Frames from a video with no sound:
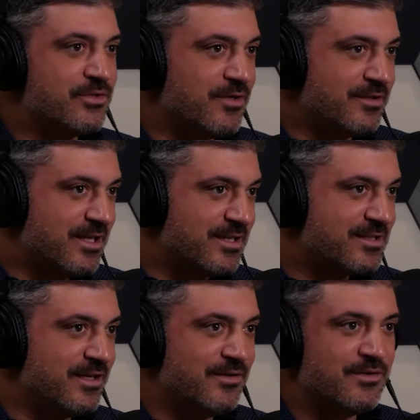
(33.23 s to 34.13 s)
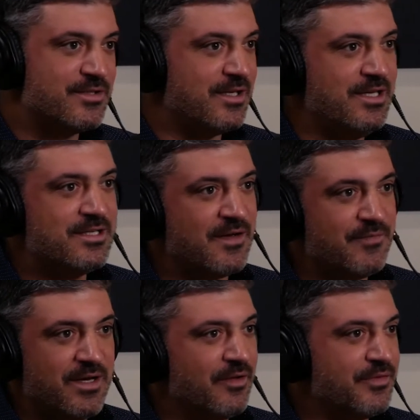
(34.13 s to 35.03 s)
Drug Test Centers and
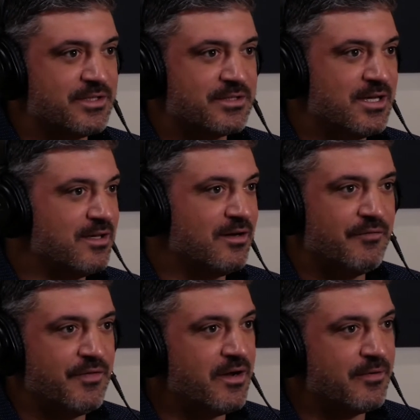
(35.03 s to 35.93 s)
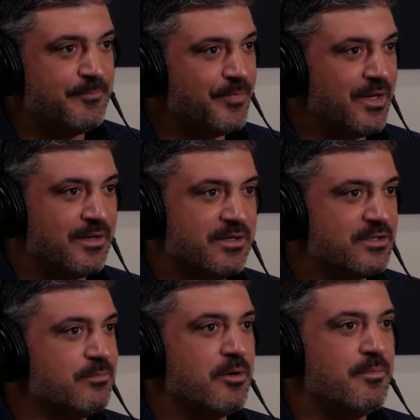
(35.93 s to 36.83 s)
E7 Health. Let's kick it off there. Tell
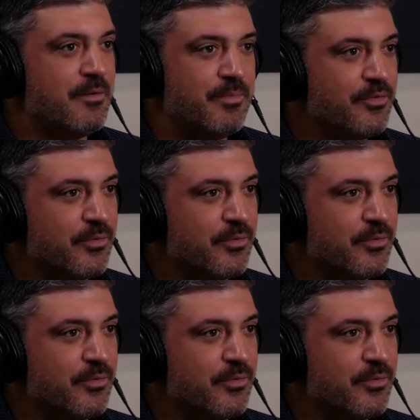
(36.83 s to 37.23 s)
us a little bit about both